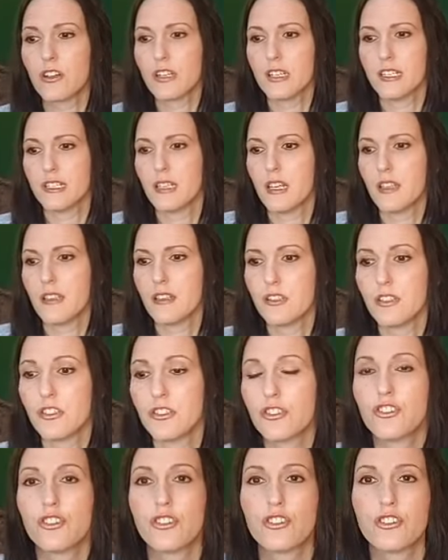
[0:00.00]
He's like, this is
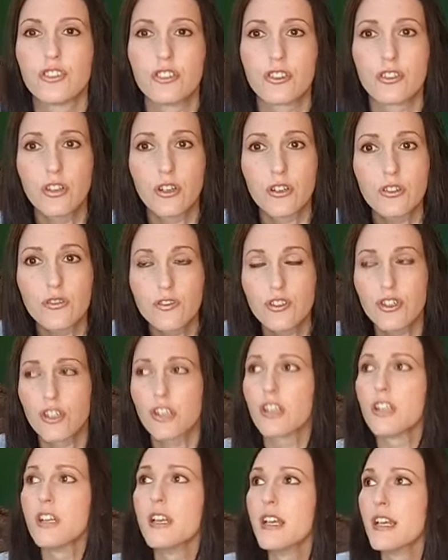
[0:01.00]
just their
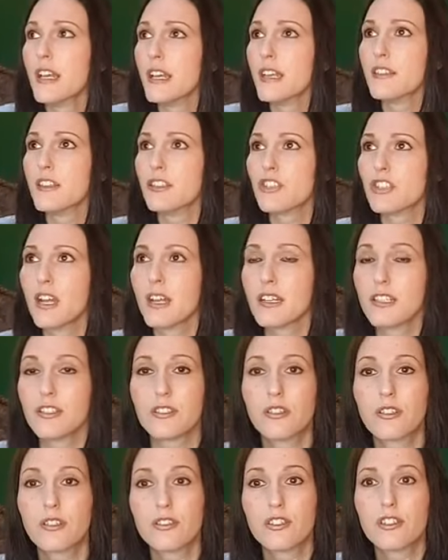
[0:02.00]
culture and the Chinese
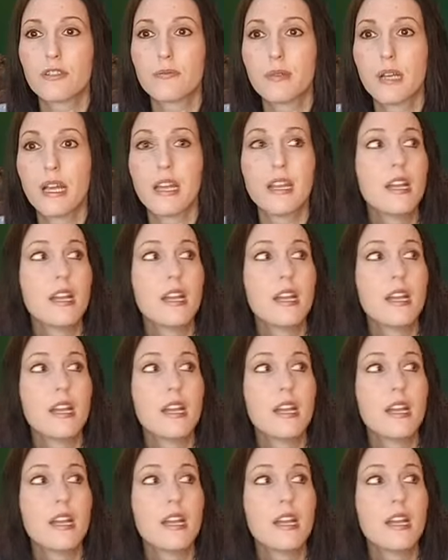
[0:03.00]
culture. But